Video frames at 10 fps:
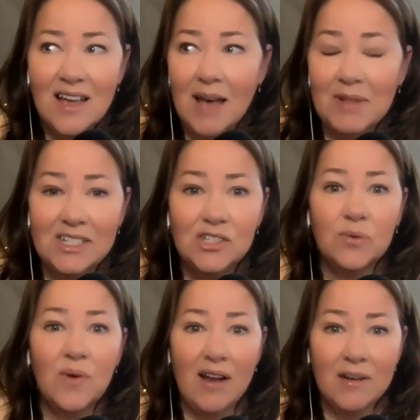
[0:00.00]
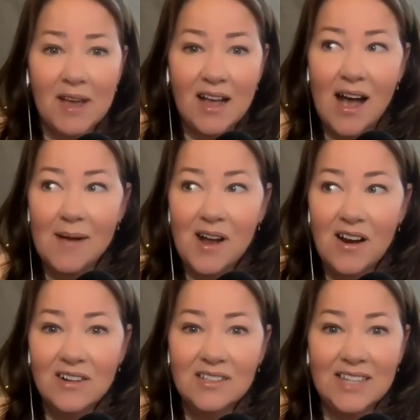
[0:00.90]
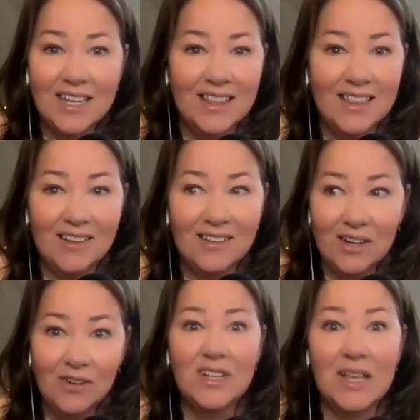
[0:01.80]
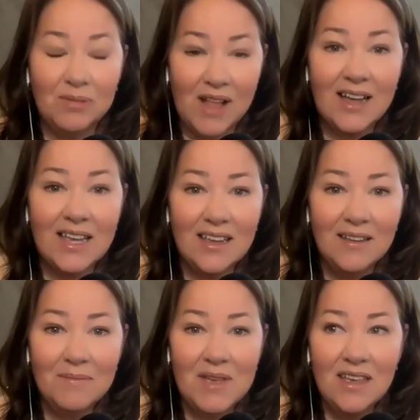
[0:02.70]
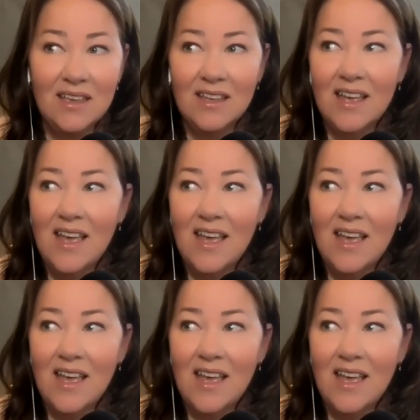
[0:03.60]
I'm like surrounded by cop cars. Like they're literally blocking me